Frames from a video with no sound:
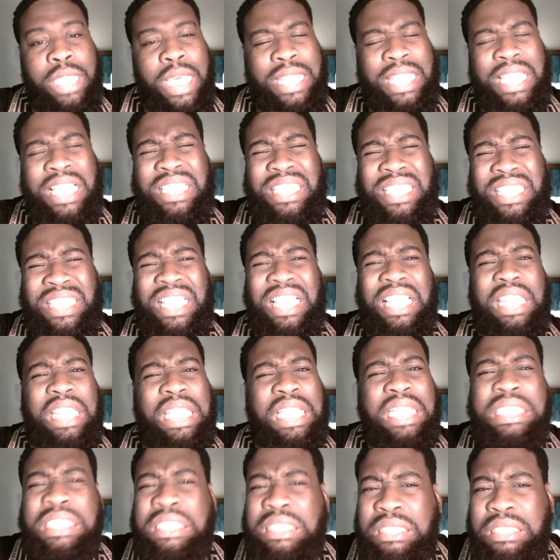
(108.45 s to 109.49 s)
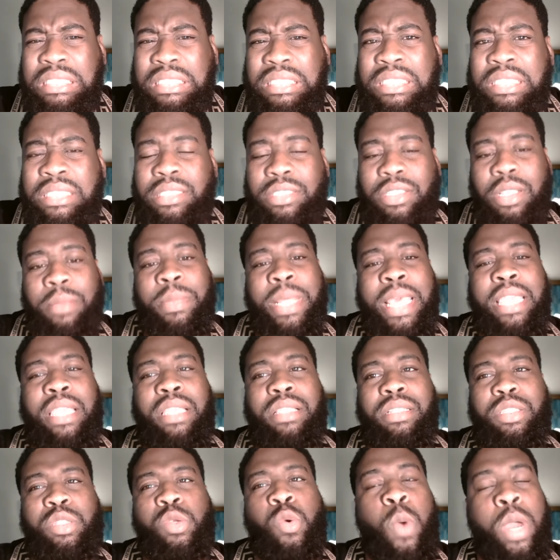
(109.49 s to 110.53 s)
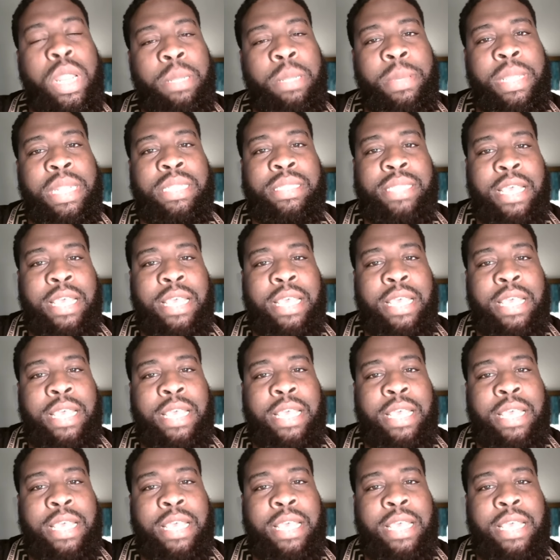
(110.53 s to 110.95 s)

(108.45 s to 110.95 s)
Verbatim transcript: I think it's Clinton, so I'm like 20 minutes.